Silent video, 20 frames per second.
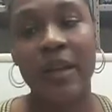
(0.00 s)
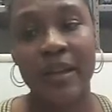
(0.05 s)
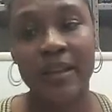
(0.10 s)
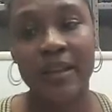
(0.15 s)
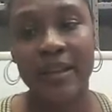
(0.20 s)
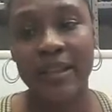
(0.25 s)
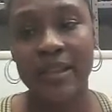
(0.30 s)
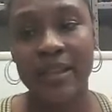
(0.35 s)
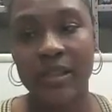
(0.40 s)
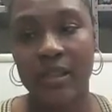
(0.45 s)

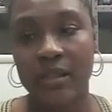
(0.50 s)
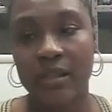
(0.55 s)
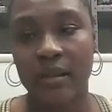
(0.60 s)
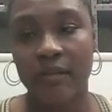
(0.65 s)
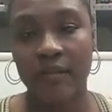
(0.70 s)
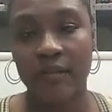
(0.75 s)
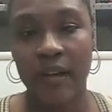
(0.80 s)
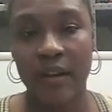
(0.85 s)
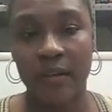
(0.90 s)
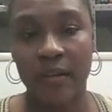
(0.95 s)
and this is our
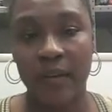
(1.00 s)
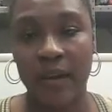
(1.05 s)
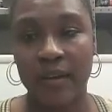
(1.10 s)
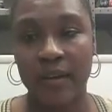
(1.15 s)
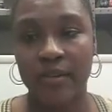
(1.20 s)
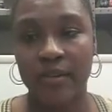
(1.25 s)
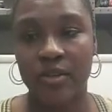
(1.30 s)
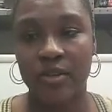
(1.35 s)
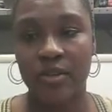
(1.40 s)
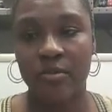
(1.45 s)
final
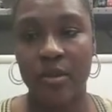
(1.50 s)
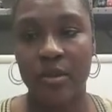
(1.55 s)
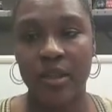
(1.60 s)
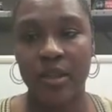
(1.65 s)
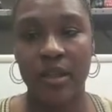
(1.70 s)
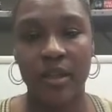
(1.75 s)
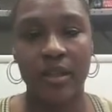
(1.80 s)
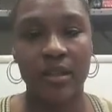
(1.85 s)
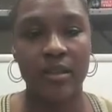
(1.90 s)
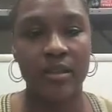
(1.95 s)
answer
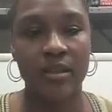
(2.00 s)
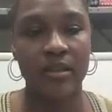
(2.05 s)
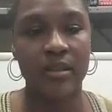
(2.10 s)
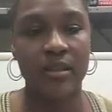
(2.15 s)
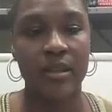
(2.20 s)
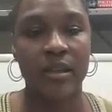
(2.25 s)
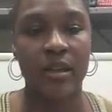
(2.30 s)
because